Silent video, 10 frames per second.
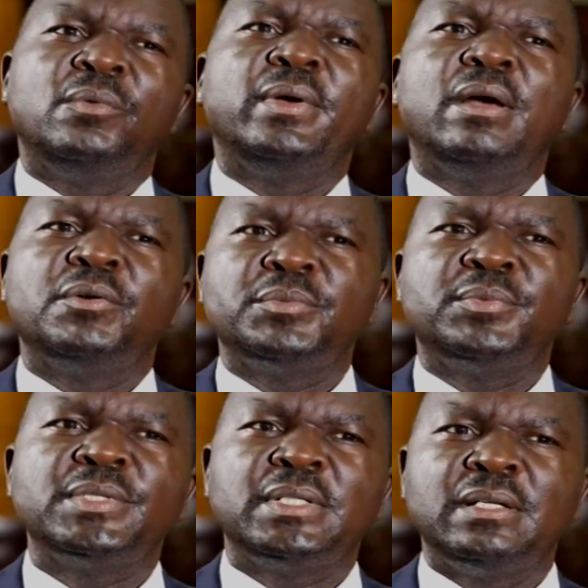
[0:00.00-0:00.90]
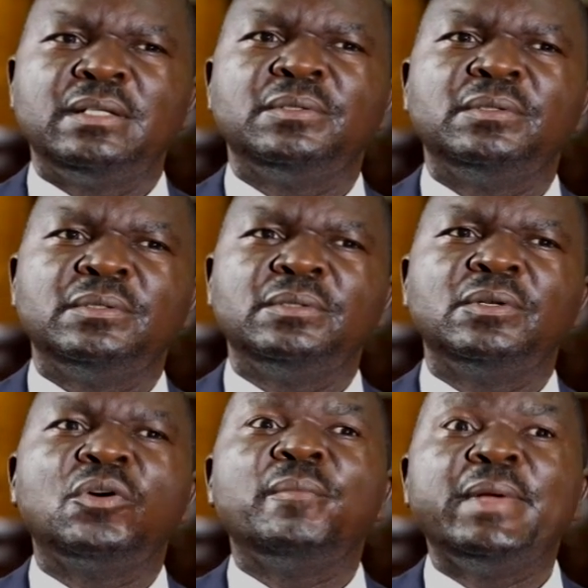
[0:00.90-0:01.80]
when I was posted
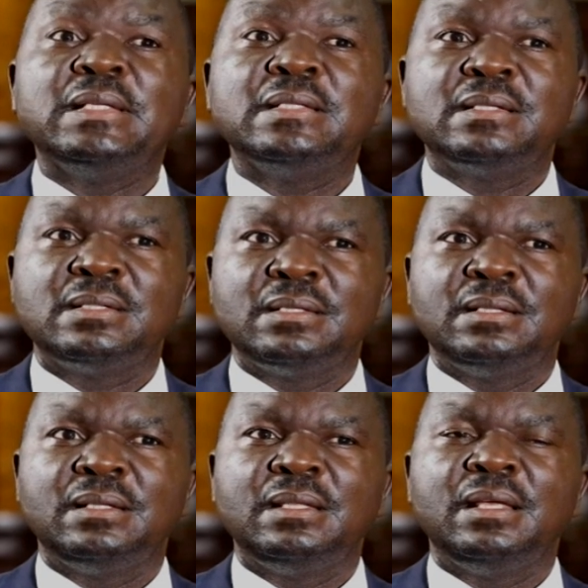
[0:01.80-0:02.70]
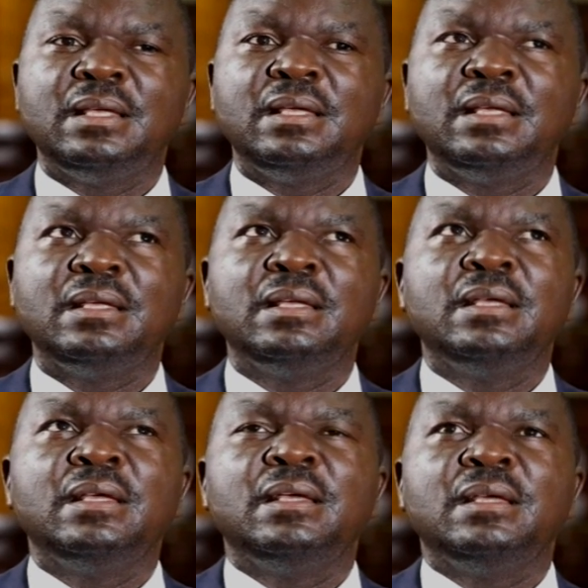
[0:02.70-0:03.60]
to commence
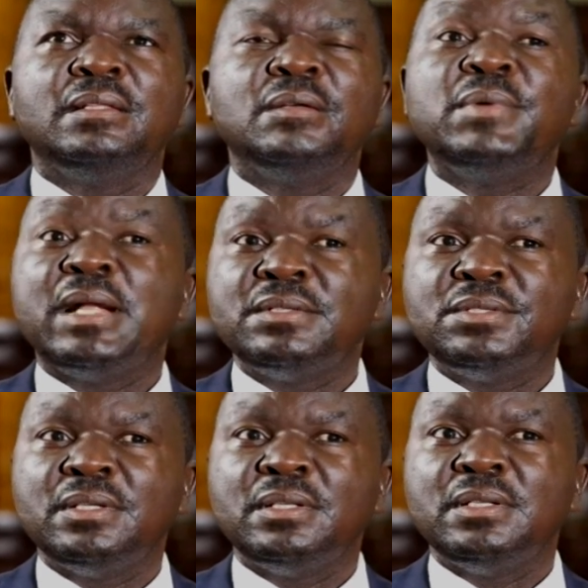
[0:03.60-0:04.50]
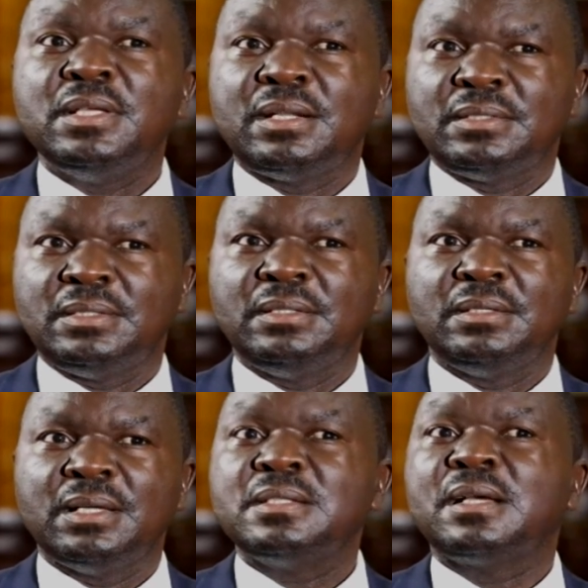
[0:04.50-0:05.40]
the branch in DRC
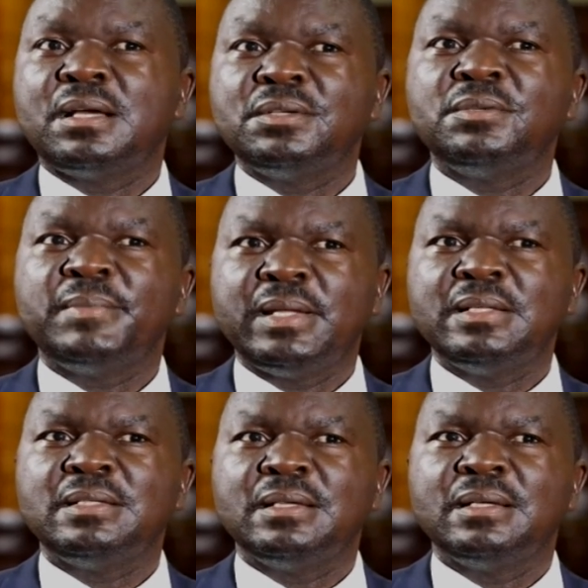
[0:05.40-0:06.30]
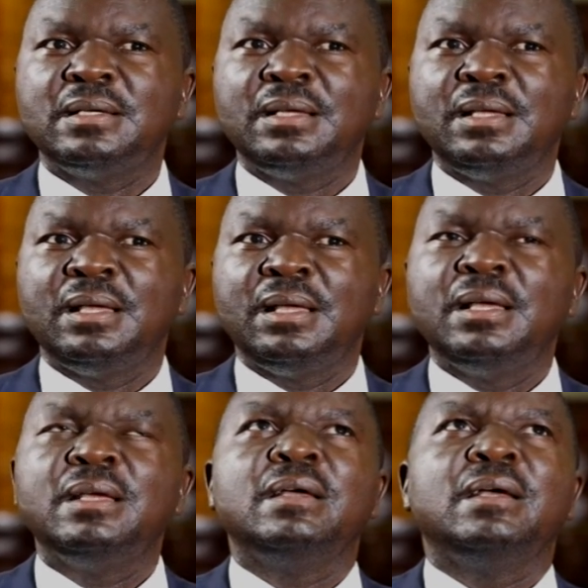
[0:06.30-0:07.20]
as the country manager.
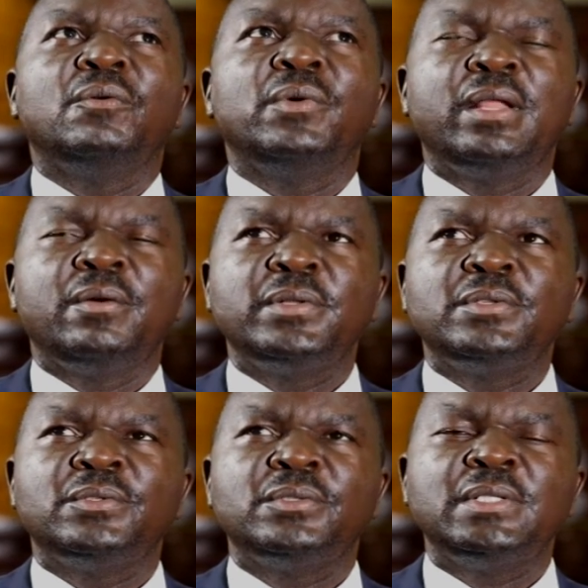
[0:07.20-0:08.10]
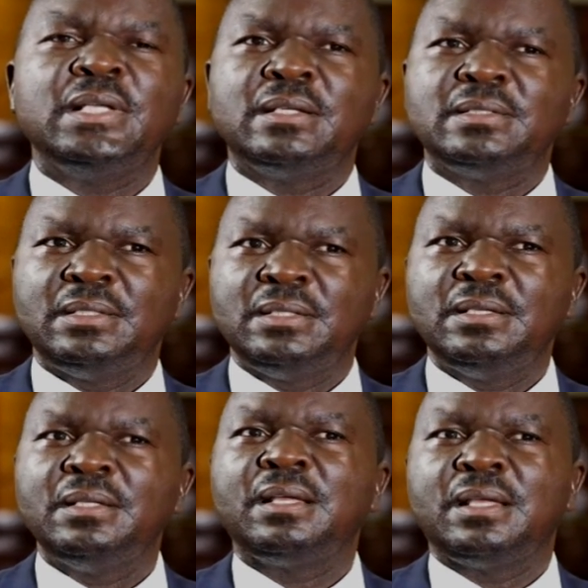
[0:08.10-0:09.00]
When I went to
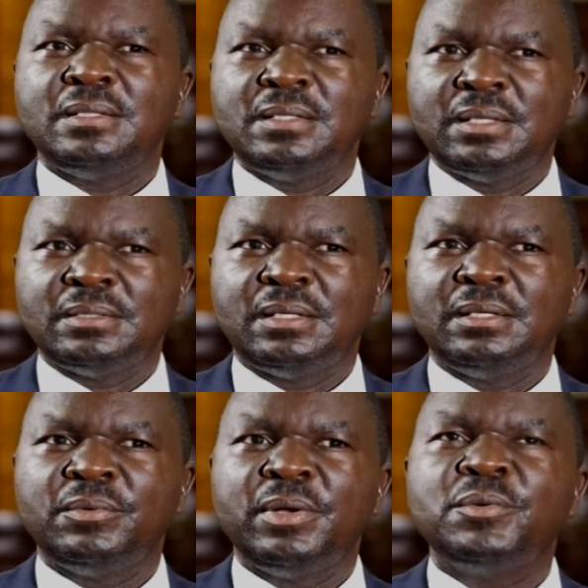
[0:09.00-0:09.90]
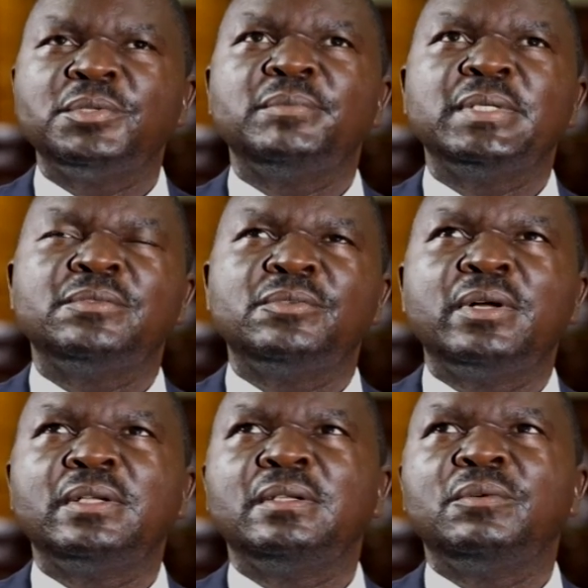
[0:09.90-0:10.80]
DRC in Kinshasa, where I was based for
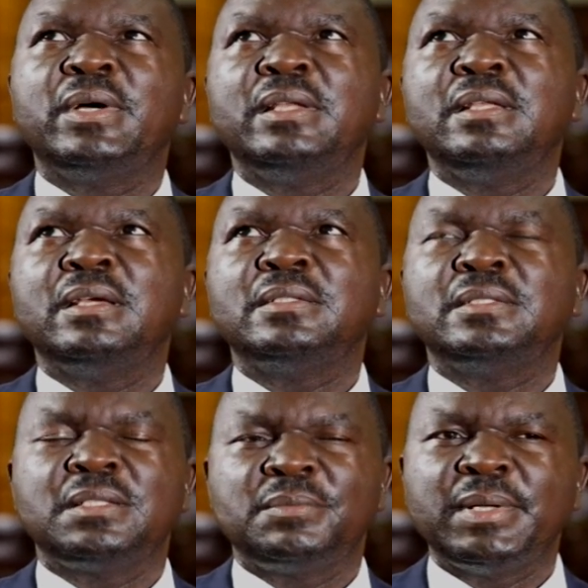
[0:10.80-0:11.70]
one year, 6